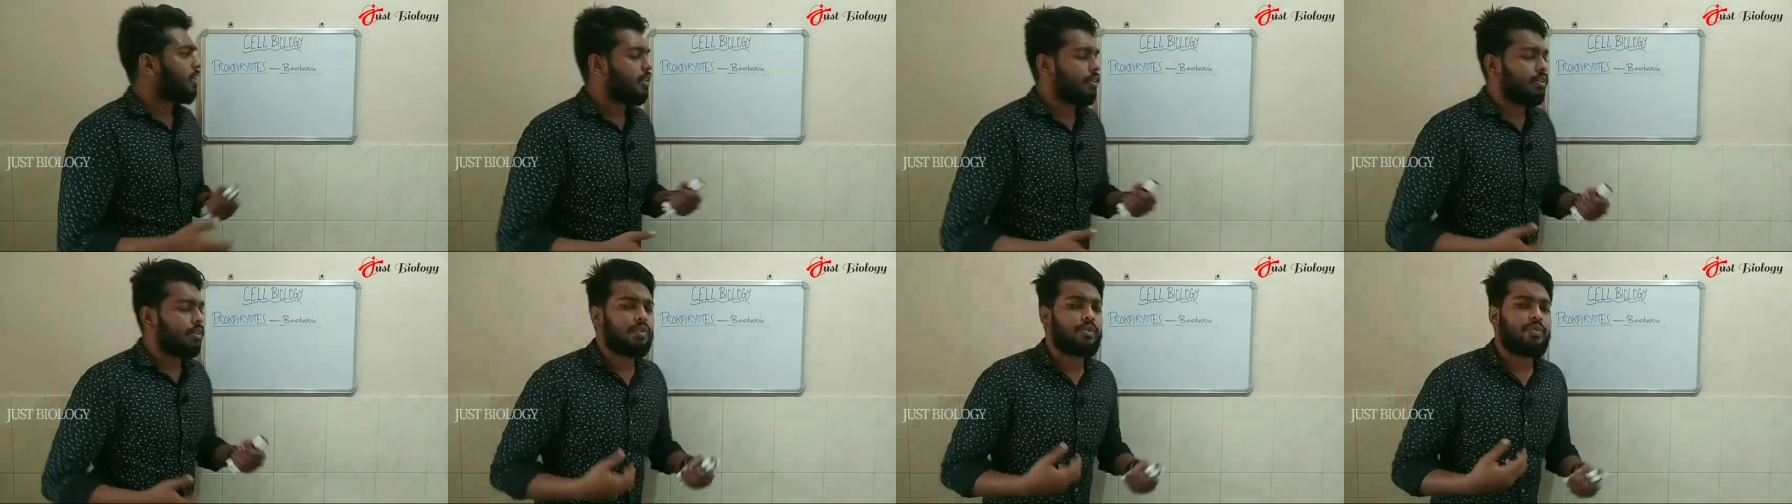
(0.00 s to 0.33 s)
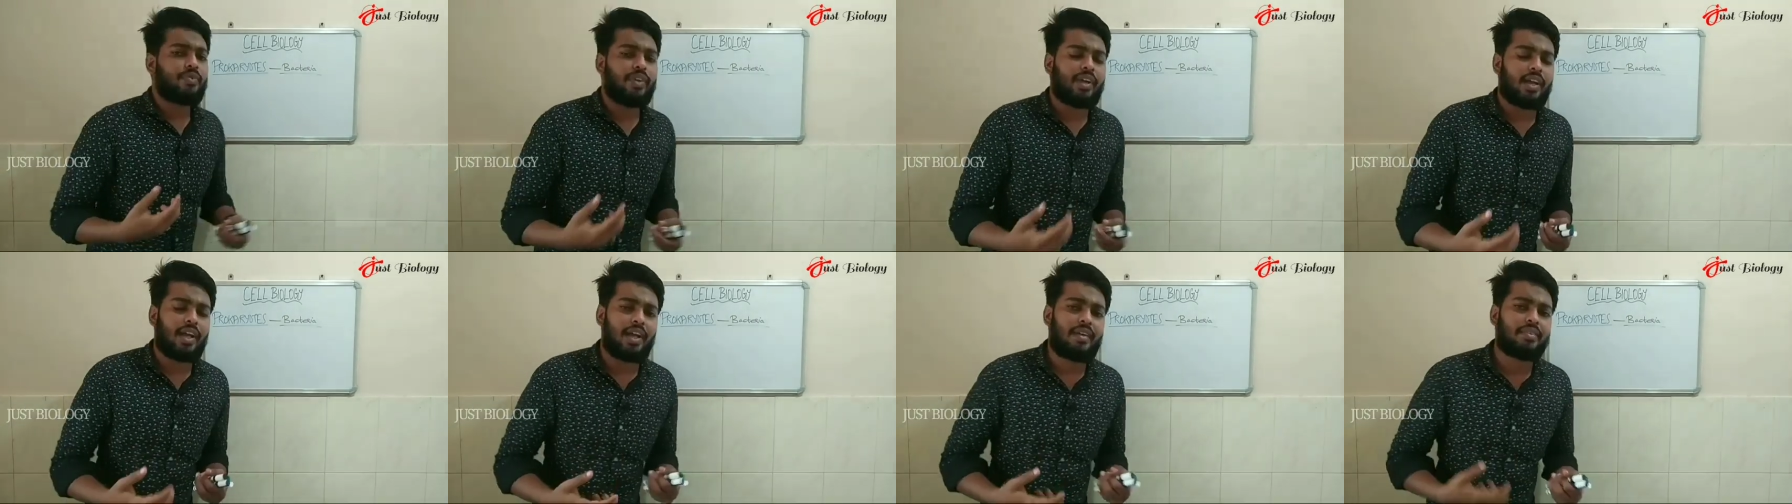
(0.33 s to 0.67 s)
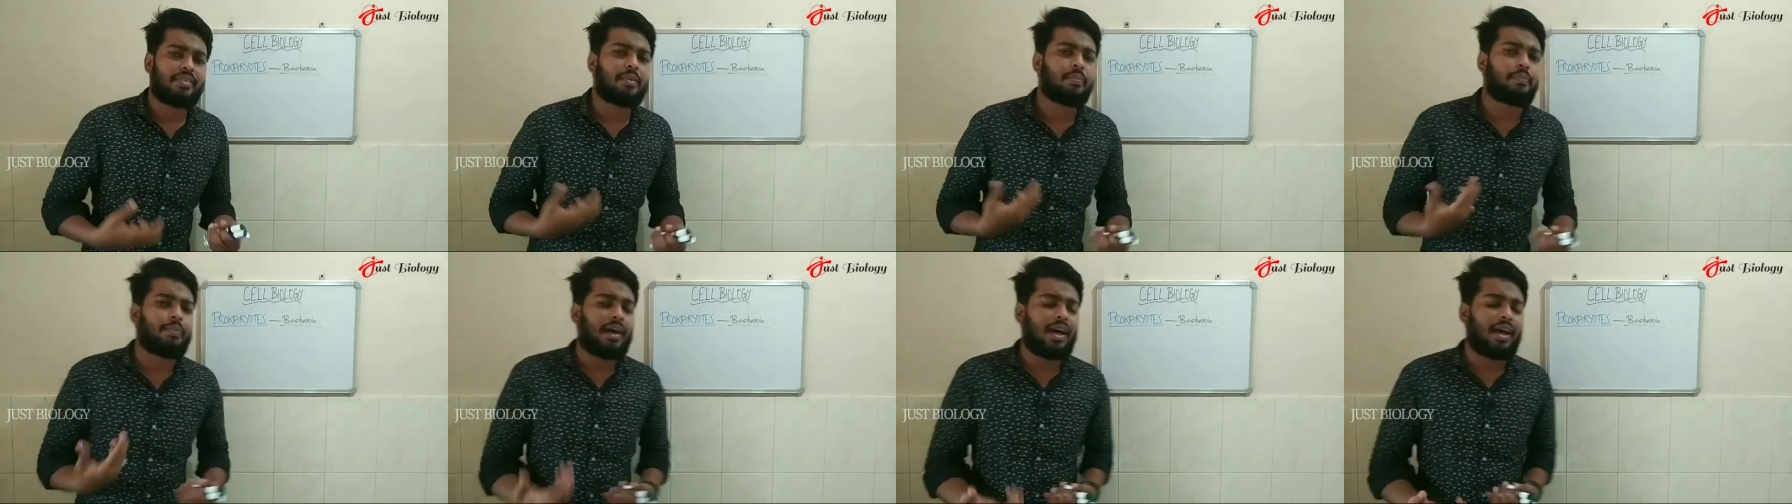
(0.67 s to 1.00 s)
you know, we
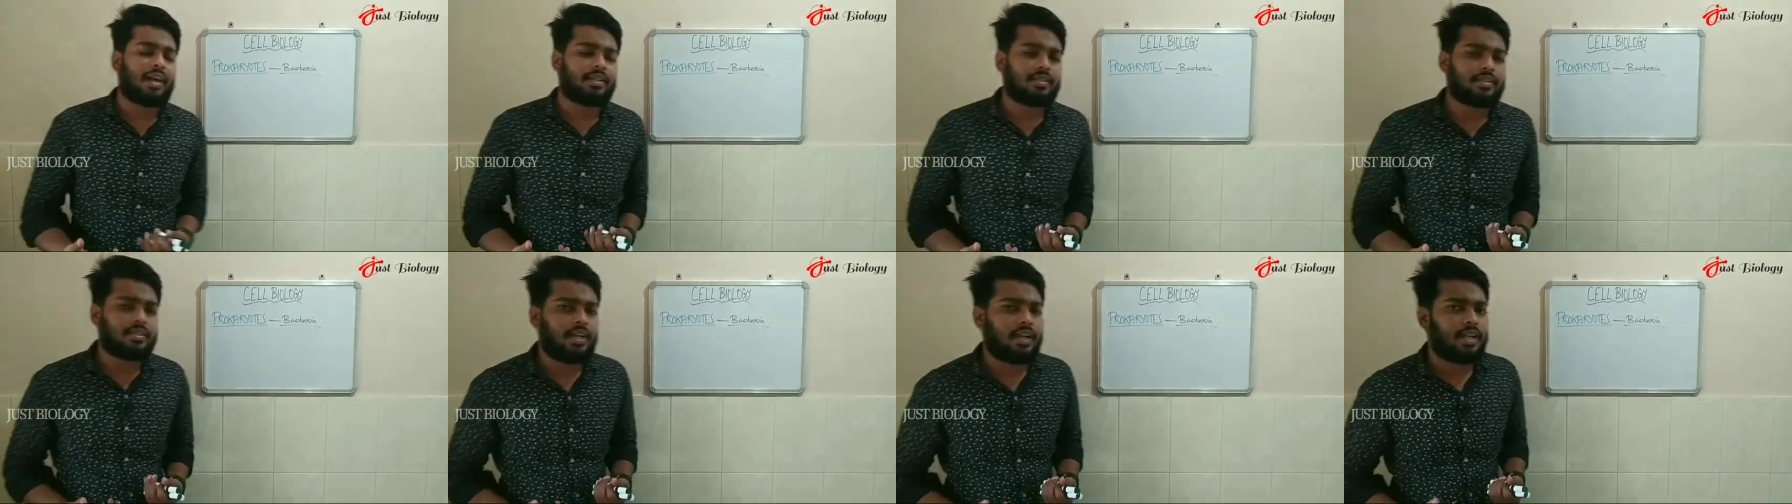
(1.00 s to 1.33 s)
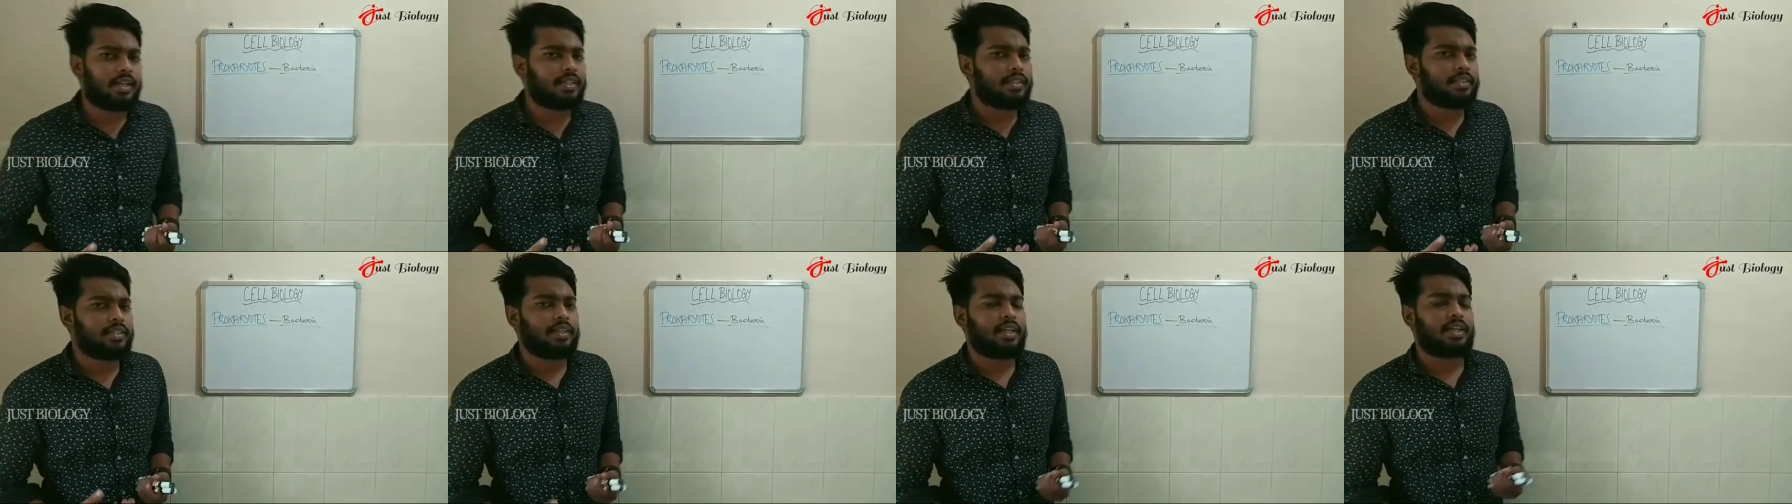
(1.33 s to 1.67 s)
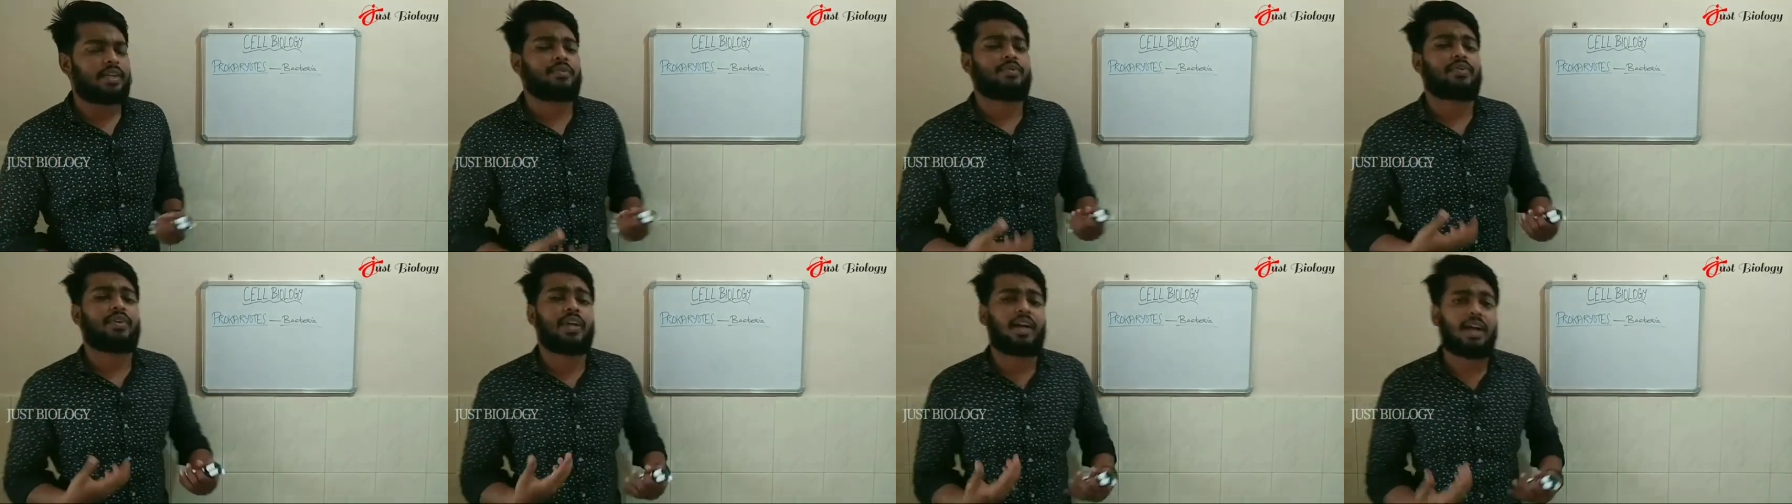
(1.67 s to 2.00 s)
have the parasites
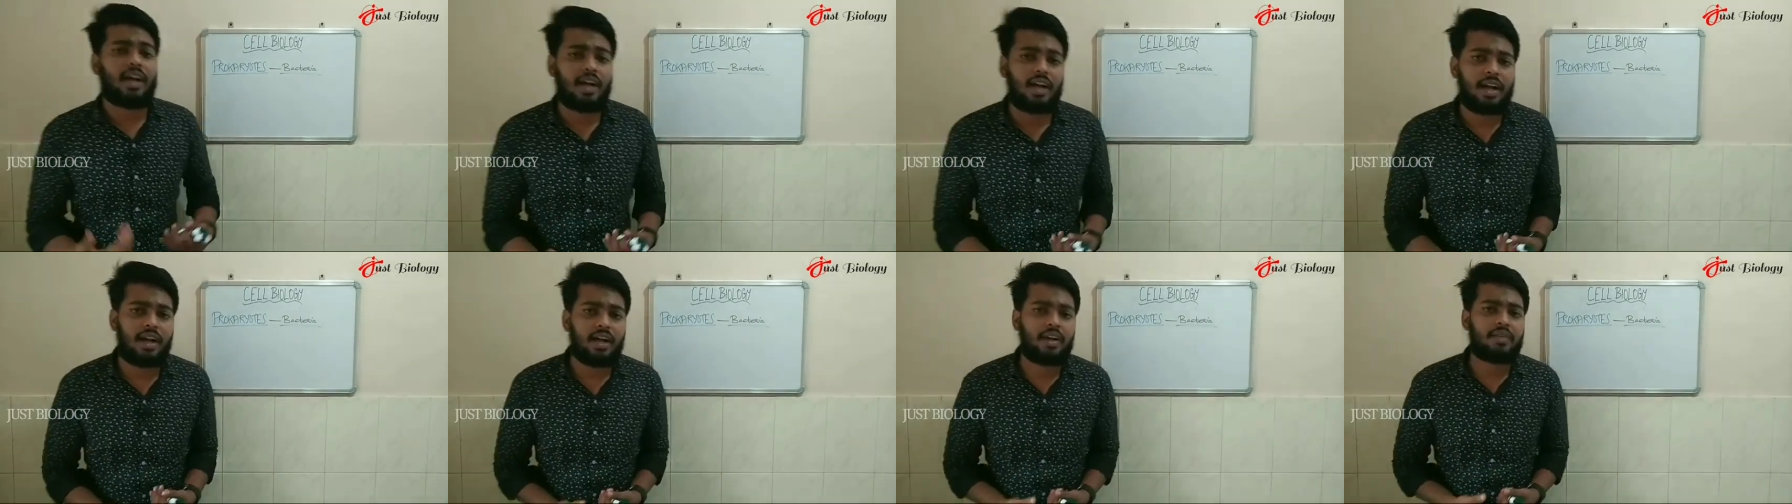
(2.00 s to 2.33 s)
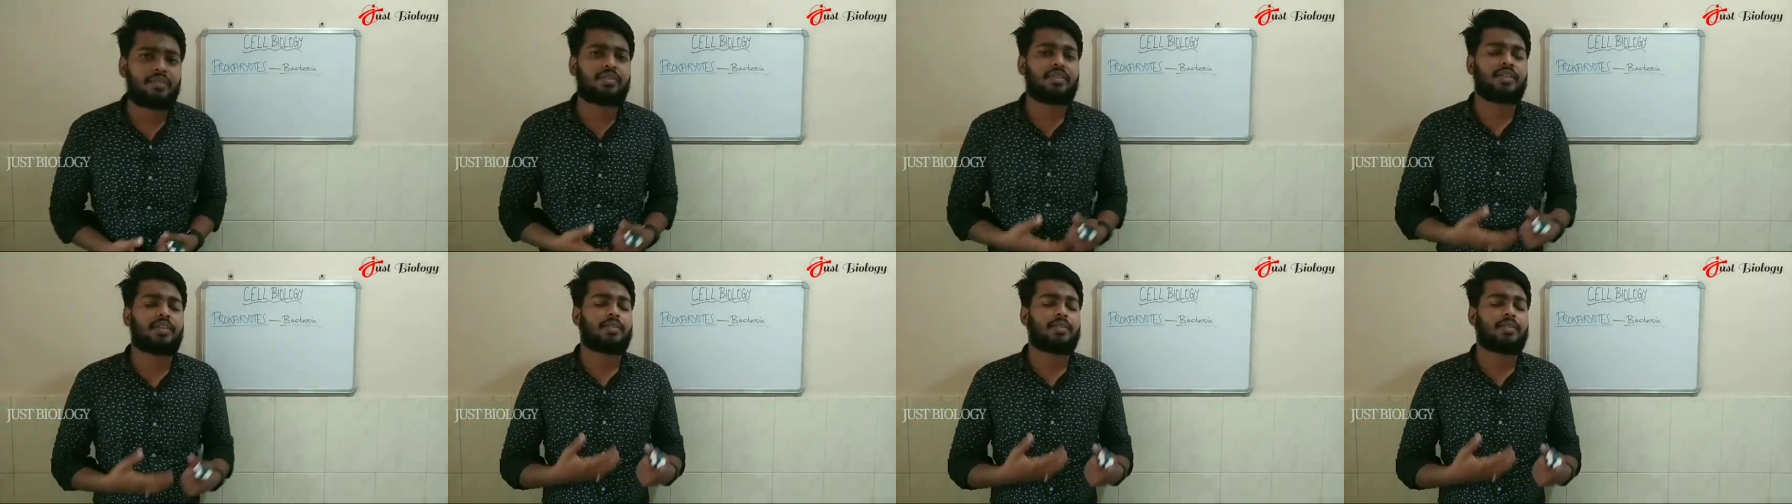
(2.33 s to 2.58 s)
and we have